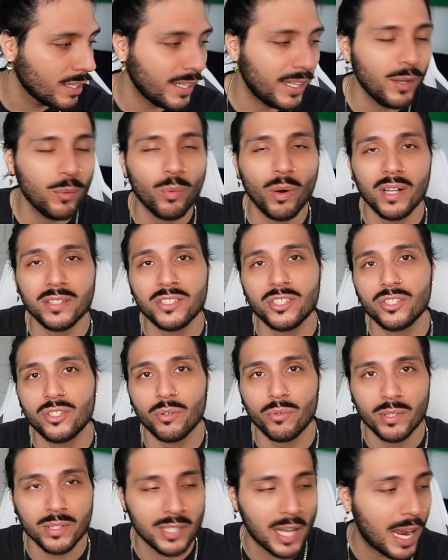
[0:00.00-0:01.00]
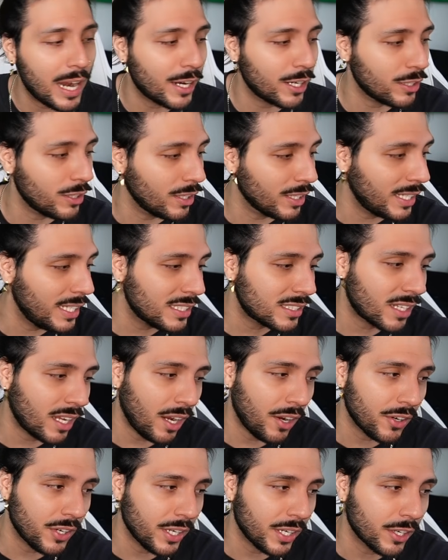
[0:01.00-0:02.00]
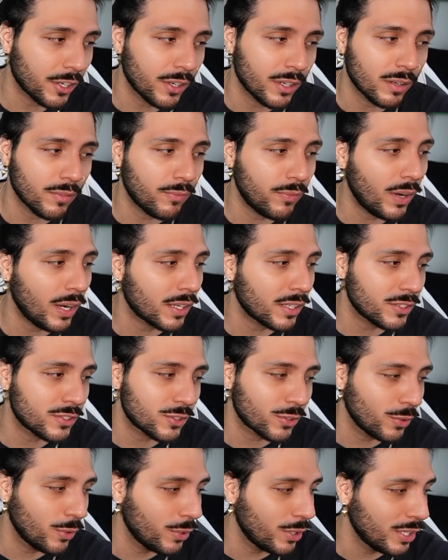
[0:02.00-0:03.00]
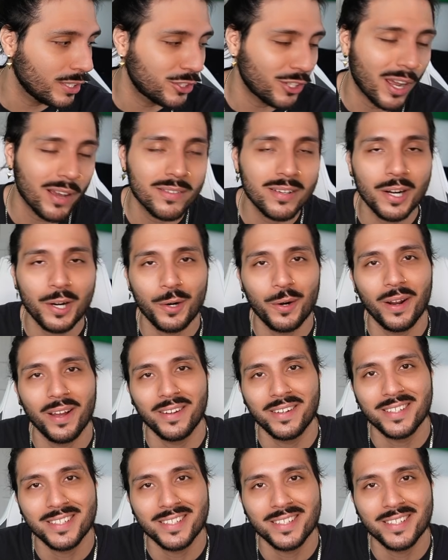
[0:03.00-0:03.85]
He wants to retire. Look, he's carrying her in a fucking scooter, driving around.